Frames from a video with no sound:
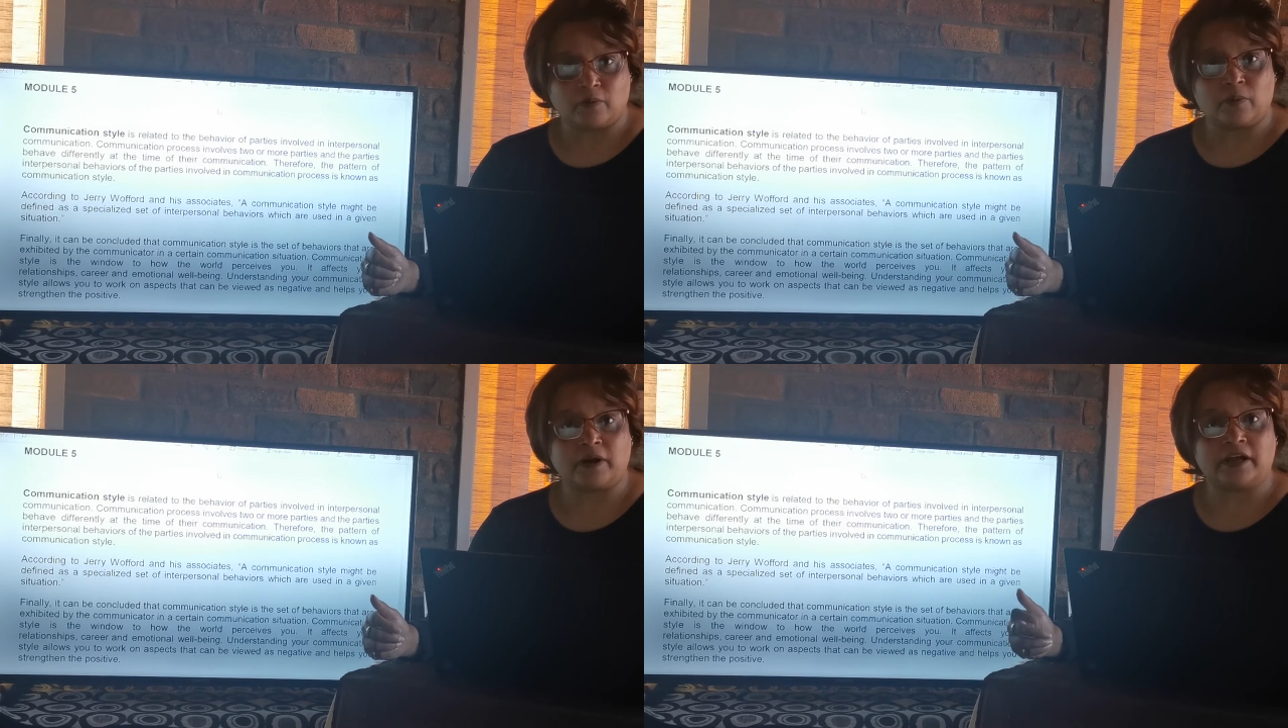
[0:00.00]

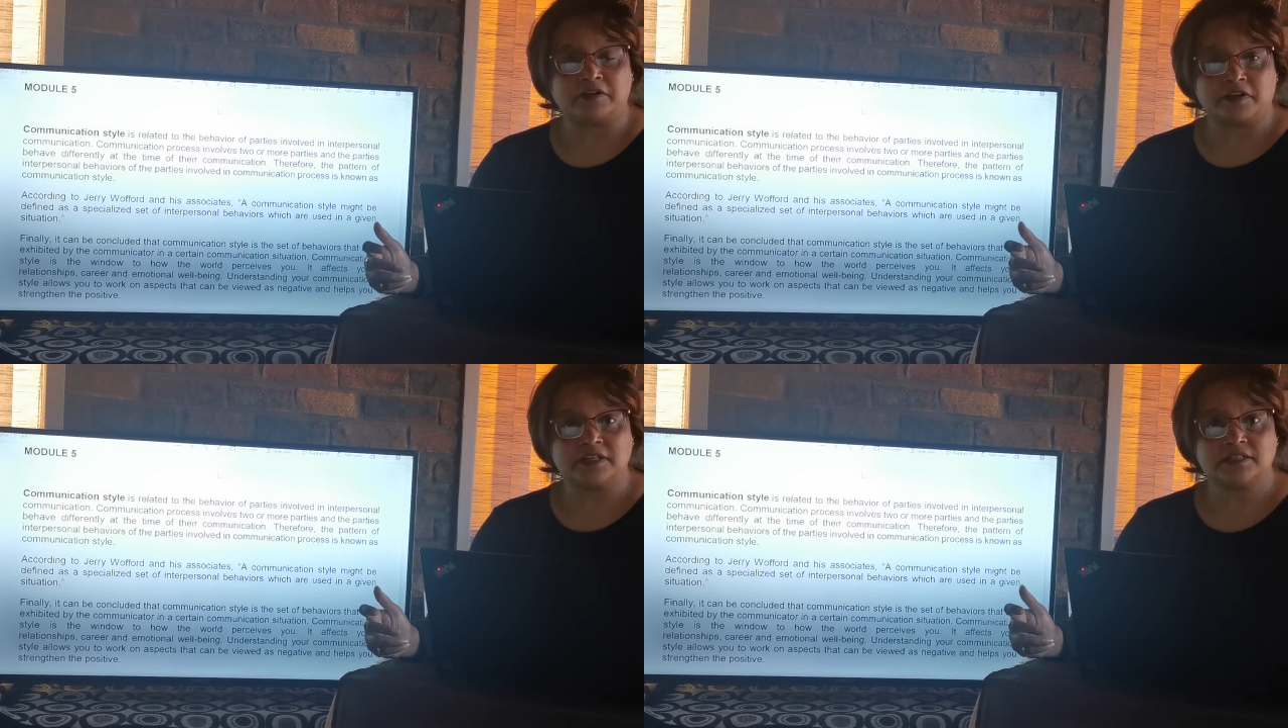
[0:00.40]
When I
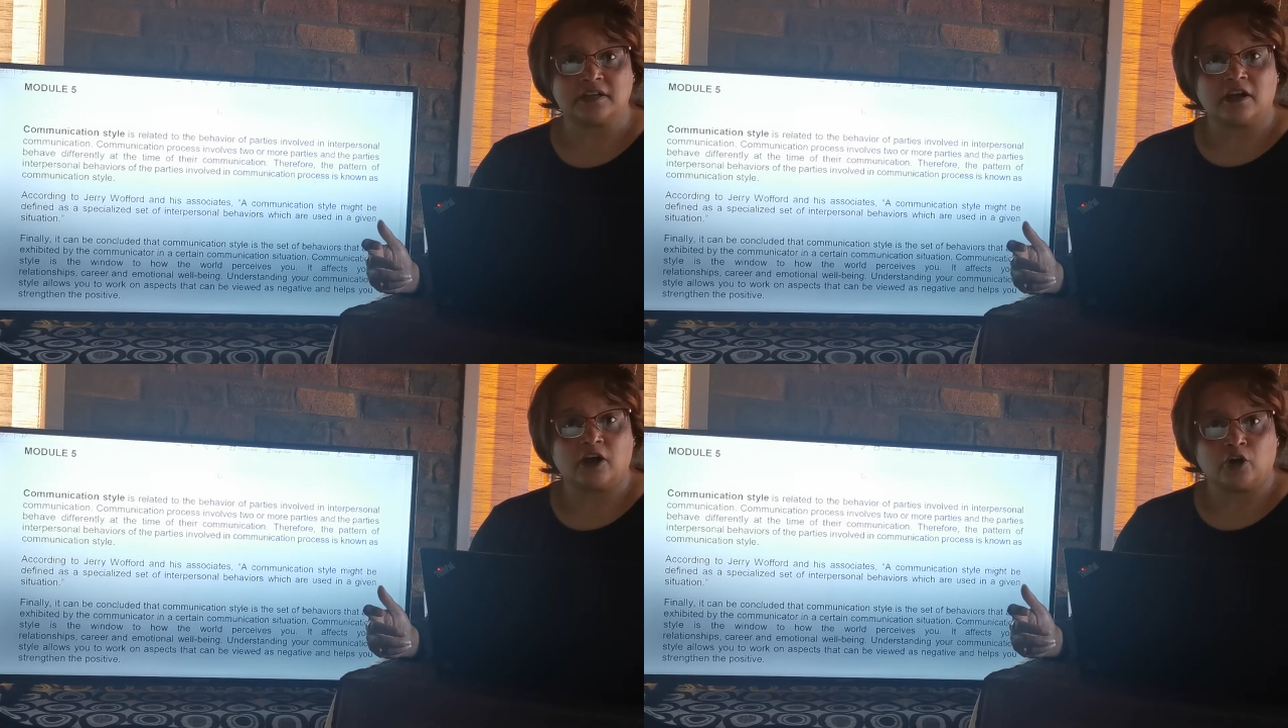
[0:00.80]
address
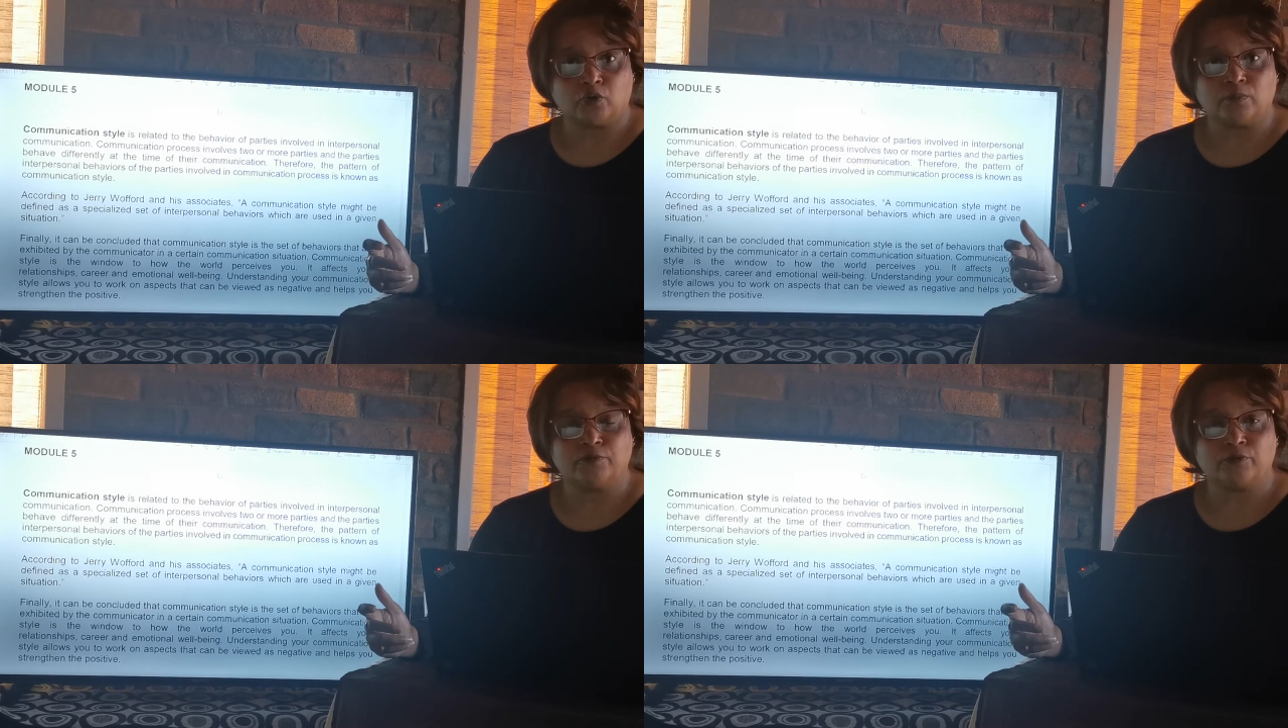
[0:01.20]
a
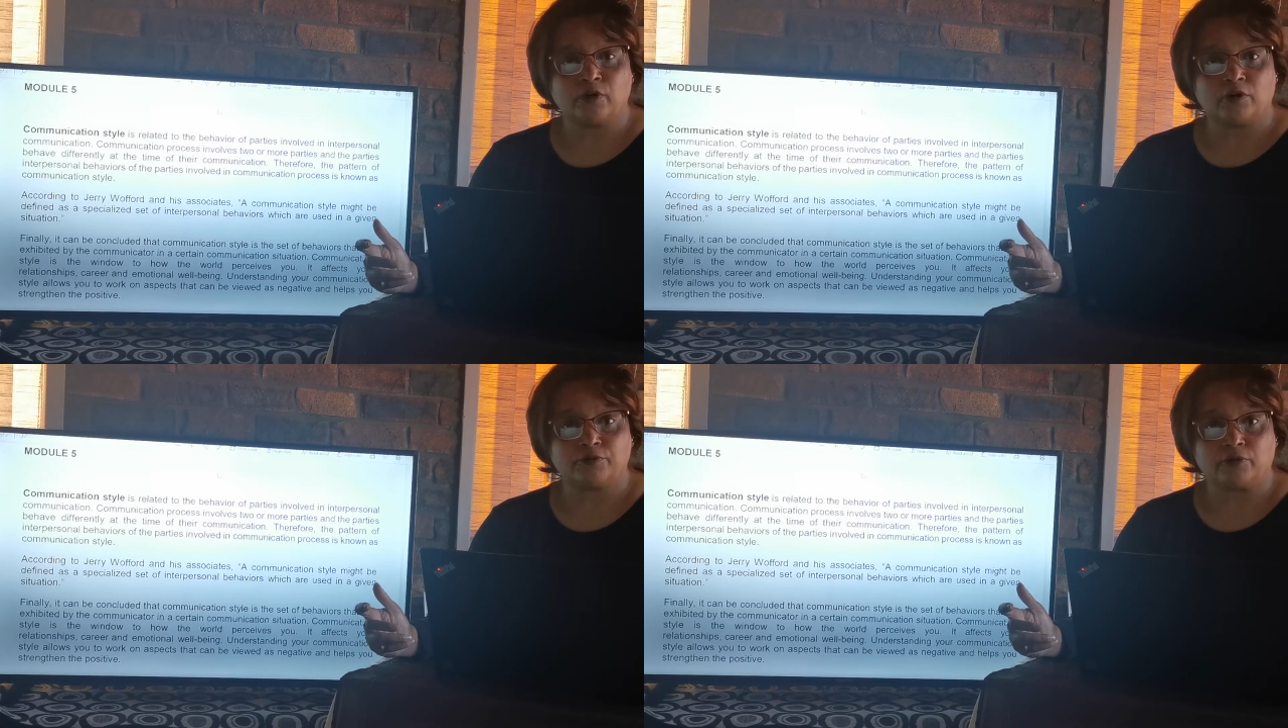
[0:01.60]
room
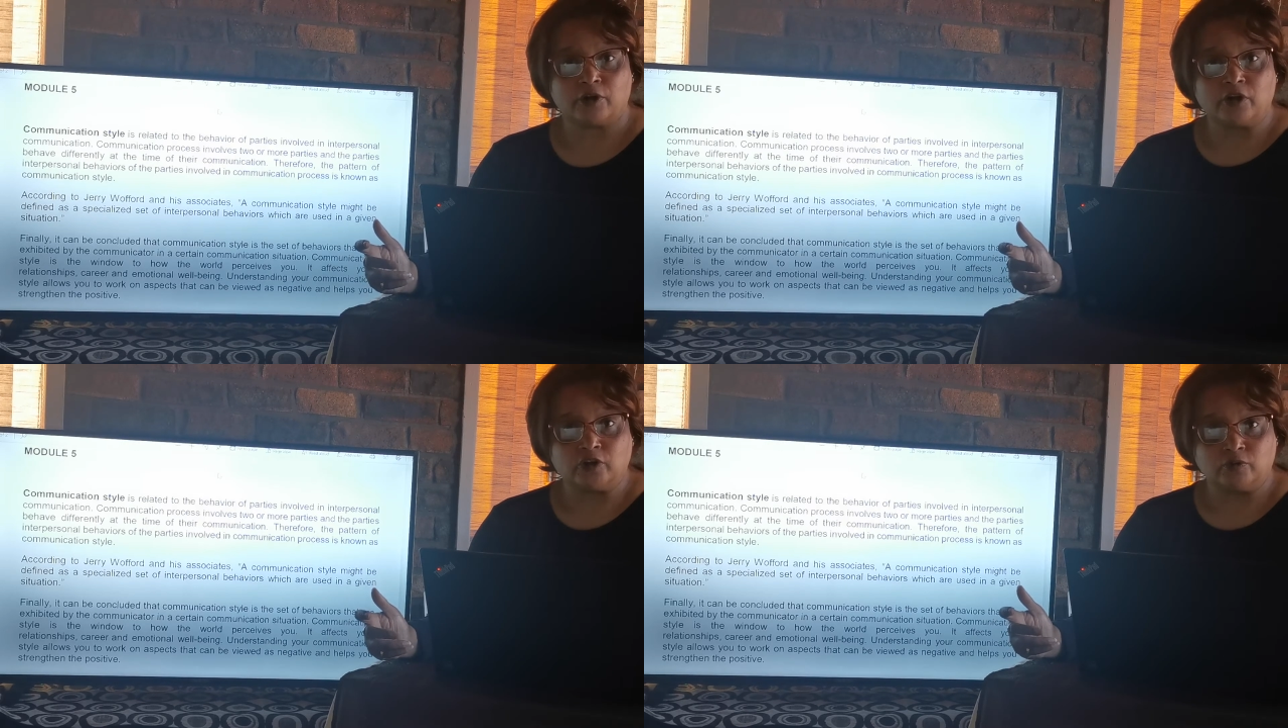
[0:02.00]
full of
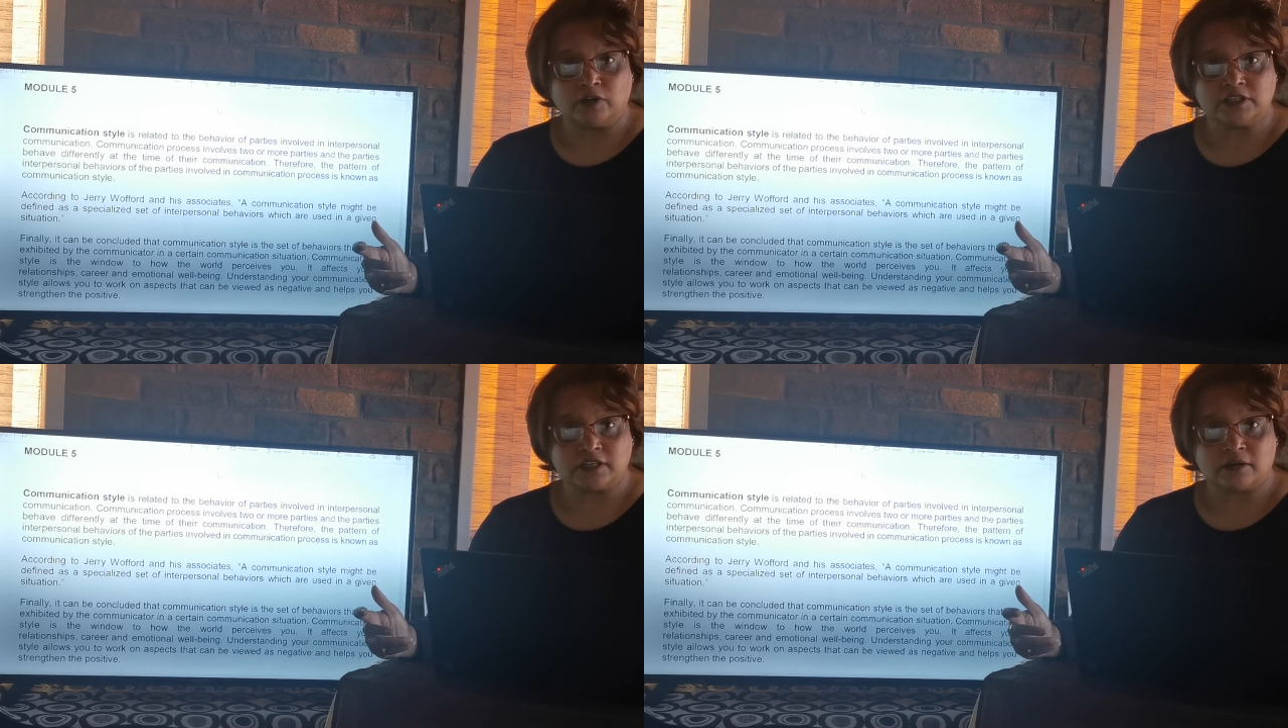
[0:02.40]

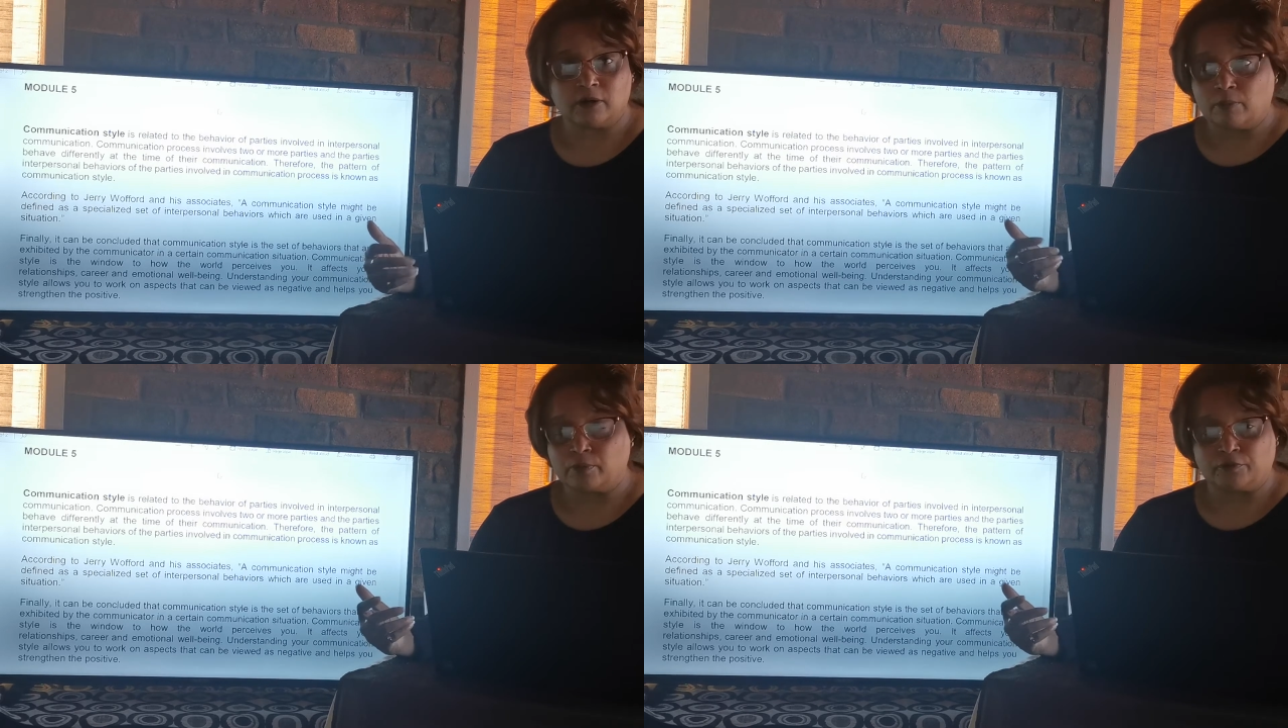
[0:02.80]

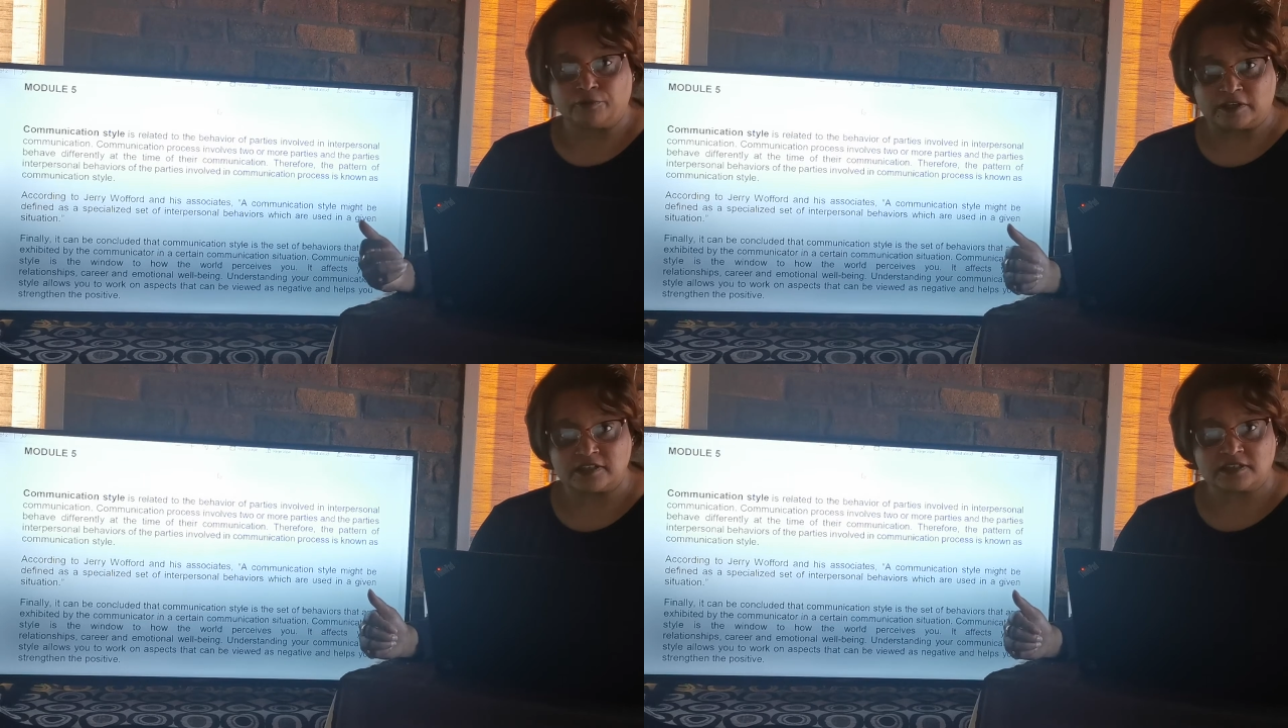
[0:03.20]
UNISA
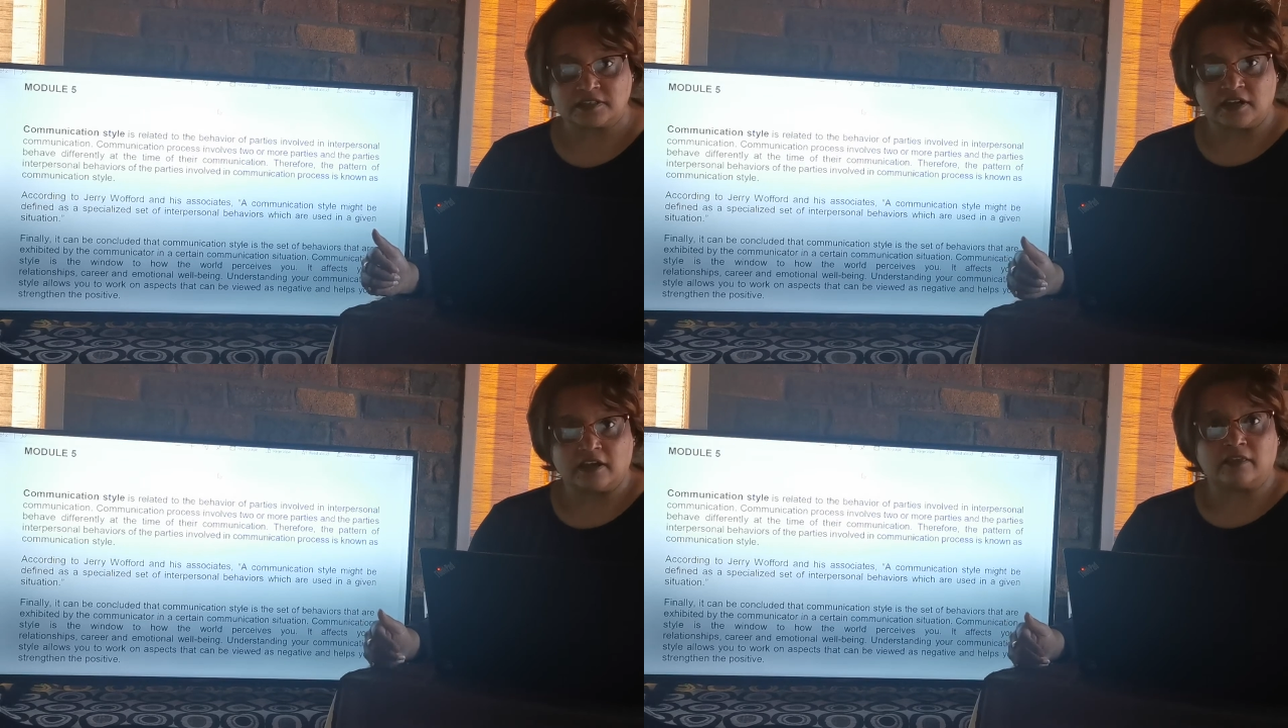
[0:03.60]
professors,